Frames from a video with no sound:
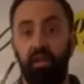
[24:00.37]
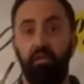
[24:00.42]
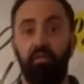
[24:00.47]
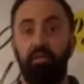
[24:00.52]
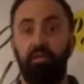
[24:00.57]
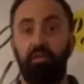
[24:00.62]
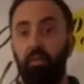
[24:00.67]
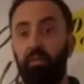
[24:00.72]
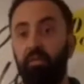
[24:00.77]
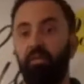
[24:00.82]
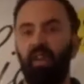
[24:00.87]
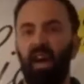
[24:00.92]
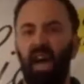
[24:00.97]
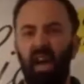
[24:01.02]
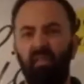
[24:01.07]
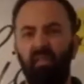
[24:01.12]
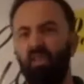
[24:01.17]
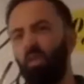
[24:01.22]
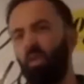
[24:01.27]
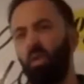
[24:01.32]
from a
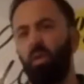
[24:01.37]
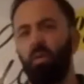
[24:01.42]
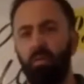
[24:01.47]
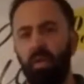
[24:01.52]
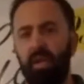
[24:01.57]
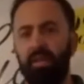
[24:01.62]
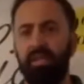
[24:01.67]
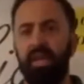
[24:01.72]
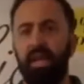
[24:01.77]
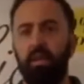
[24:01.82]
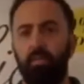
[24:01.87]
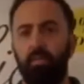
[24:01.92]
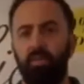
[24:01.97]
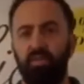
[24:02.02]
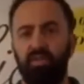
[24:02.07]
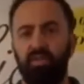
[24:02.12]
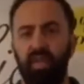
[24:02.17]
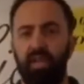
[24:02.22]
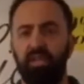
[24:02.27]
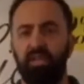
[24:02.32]
5 to a
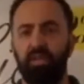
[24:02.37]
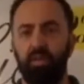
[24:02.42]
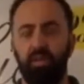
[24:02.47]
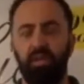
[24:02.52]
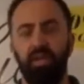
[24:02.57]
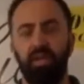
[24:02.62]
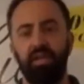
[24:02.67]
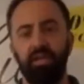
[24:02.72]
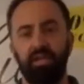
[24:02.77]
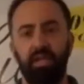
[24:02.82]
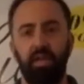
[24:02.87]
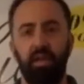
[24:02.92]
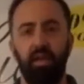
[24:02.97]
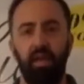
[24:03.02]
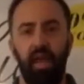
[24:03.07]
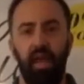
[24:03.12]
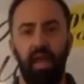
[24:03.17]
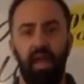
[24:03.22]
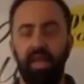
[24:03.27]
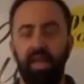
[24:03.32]
10%. So
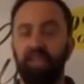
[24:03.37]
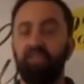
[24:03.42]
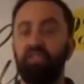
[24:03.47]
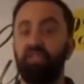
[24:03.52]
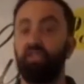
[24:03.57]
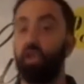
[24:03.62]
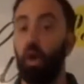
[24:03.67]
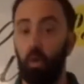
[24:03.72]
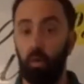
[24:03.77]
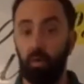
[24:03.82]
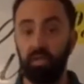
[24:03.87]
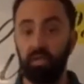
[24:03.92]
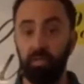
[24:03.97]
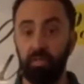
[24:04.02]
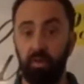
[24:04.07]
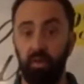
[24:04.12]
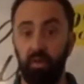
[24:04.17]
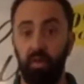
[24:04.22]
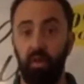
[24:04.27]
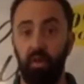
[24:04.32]
it is
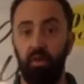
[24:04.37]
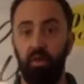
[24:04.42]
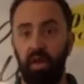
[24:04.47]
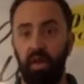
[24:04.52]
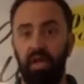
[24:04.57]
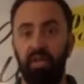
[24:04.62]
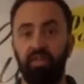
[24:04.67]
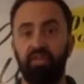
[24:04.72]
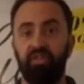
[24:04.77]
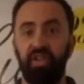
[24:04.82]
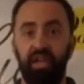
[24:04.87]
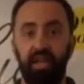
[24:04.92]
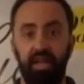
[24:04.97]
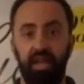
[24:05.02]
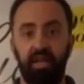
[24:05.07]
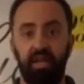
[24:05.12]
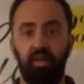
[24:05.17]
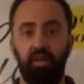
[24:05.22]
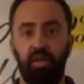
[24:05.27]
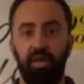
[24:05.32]
noticeable sheen
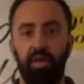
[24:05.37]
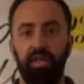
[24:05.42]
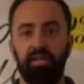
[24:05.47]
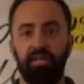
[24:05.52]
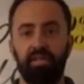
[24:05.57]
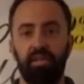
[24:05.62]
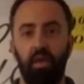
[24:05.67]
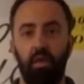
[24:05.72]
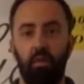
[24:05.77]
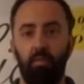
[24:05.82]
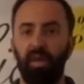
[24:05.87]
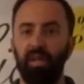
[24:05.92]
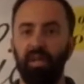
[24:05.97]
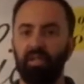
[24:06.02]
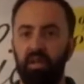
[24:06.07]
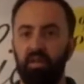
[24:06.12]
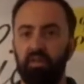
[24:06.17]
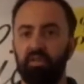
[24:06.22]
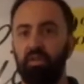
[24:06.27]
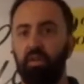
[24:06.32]
increase, but
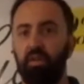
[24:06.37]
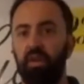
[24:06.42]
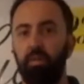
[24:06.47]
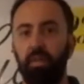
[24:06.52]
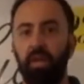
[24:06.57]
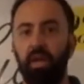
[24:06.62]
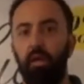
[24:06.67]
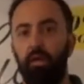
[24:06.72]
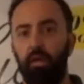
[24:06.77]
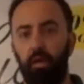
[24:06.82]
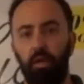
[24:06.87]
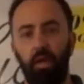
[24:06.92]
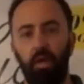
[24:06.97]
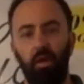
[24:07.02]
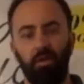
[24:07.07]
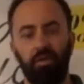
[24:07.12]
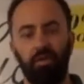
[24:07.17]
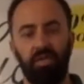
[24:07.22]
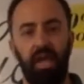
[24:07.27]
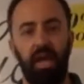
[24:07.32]
it's also going to be on the
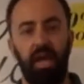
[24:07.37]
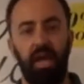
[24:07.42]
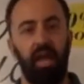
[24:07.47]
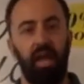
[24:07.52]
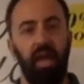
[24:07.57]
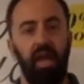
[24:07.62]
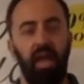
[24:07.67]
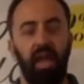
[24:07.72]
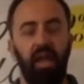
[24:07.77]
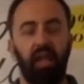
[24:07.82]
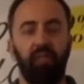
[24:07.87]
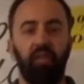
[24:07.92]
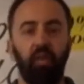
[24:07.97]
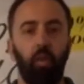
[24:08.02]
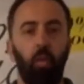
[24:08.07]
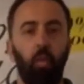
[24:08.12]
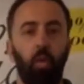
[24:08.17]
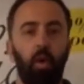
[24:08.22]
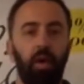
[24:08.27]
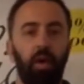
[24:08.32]
low side. If
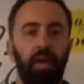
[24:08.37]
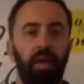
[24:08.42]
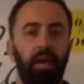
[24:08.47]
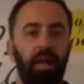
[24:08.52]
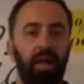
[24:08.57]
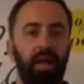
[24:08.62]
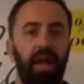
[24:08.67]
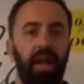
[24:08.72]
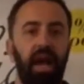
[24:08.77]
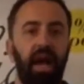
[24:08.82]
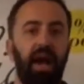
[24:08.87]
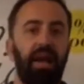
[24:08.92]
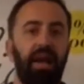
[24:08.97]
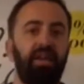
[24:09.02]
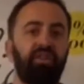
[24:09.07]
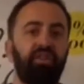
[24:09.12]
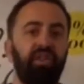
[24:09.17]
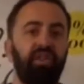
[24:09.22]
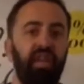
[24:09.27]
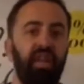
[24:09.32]
you're wanting like a high
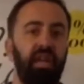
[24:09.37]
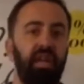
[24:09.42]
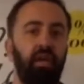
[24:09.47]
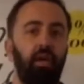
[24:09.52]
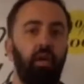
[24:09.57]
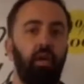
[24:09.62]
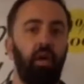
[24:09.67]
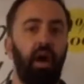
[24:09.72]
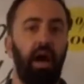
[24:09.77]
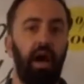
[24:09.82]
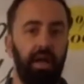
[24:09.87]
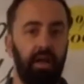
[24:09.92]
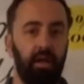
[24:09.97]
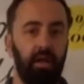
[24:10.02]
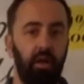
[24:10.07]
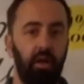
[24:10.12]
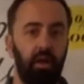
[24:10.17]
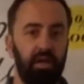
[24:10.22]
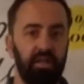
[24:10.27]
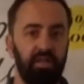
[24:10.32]
sheen or a high
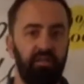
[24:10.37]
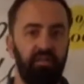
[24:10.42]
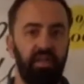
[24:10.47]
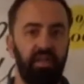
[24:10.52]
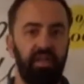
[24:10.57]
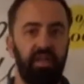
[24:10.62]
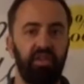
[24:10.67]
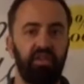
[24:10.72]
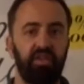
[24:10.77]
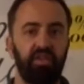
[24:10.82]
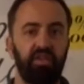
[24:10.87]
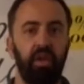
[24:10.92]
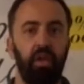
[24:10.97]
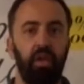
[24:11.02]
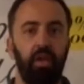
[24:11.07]
gloss finish,